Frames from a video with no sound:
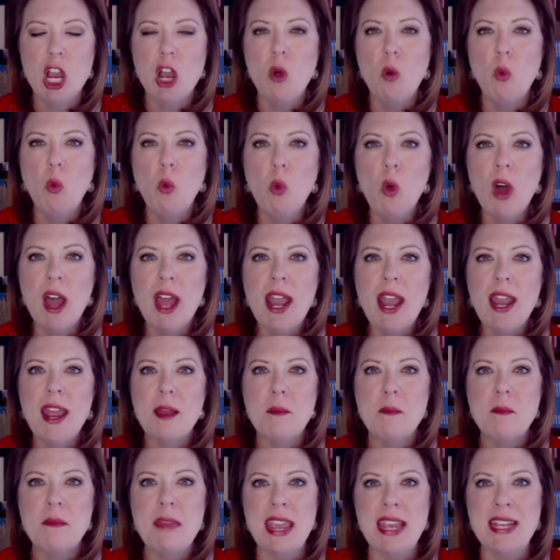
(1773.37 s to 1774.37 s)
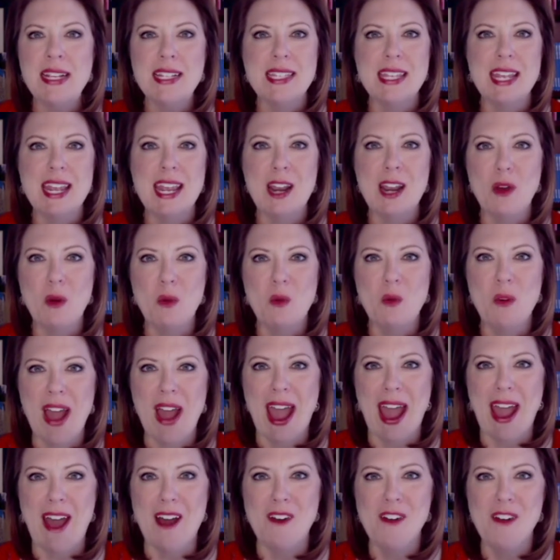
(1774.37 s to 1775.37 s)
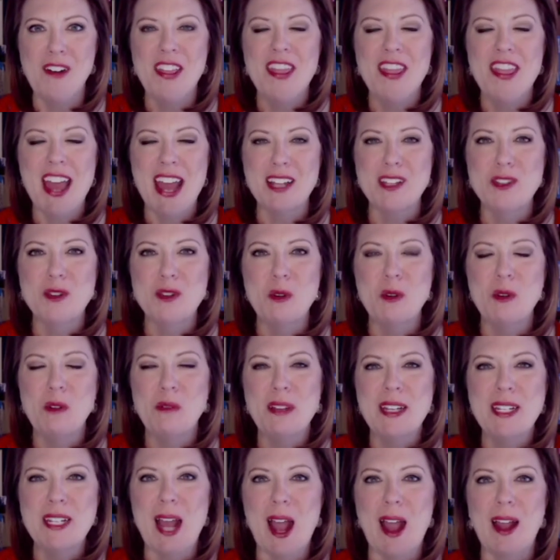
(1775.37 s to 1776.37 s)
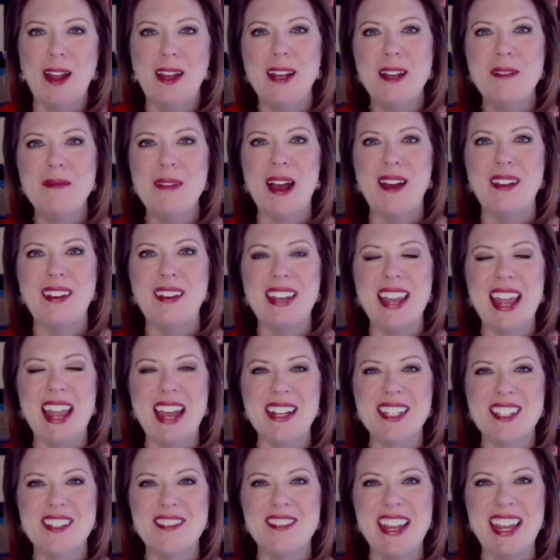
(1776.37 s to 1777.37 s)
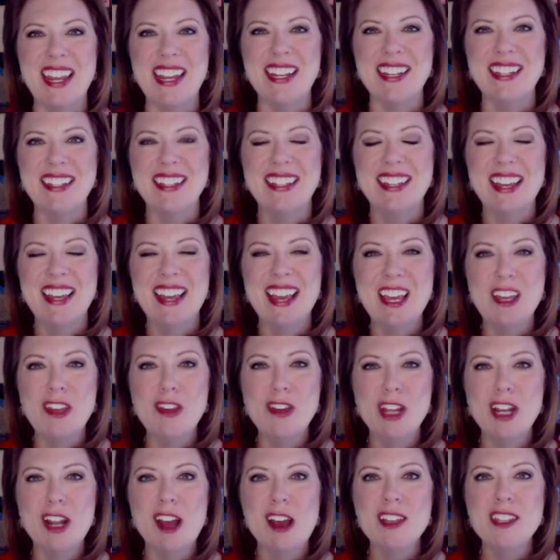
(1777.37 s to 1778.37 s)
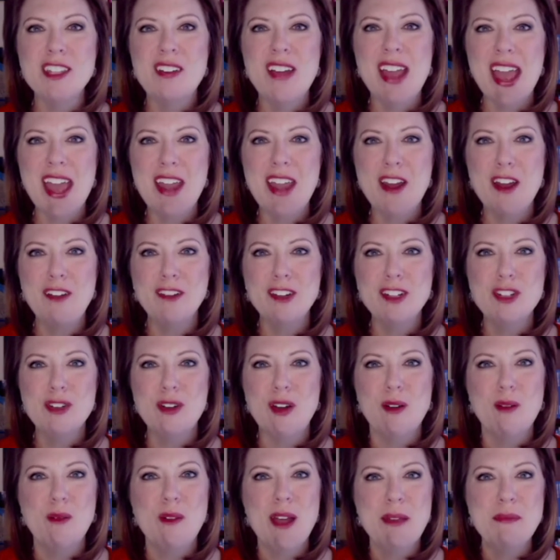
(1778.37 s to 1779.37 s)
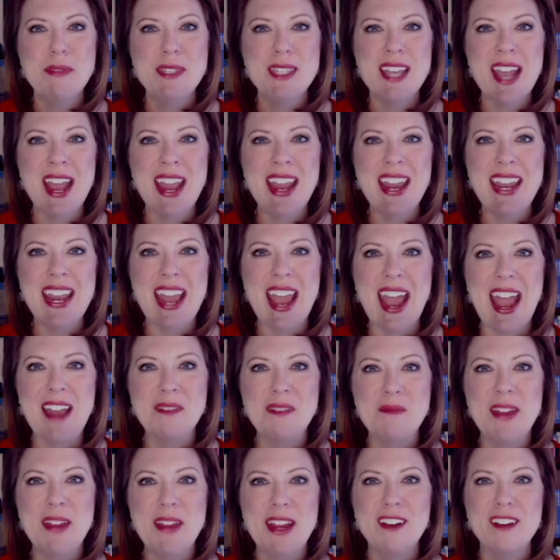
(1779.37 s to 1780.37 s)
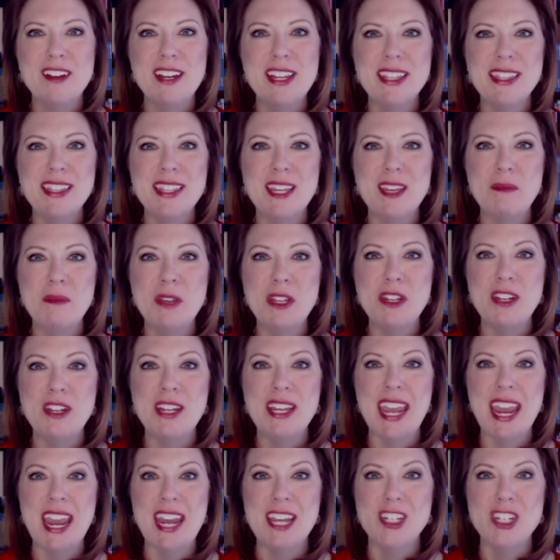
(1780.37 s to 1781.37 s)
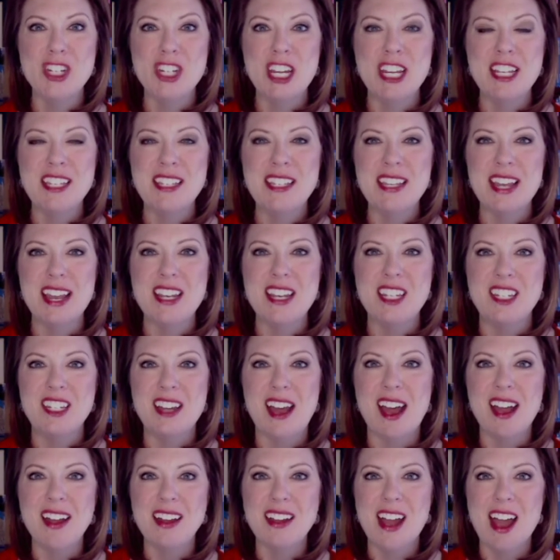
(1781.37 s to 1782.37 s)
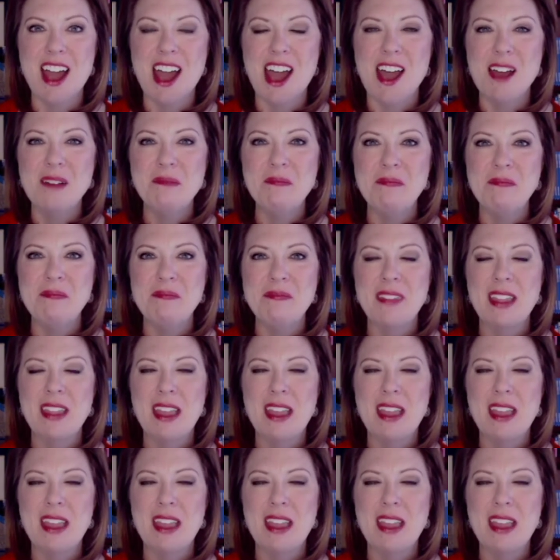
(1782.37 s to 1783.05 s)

What makes it wow? That's what we'll be talking about next week. You can also head over to our website at meredithcommunications.com.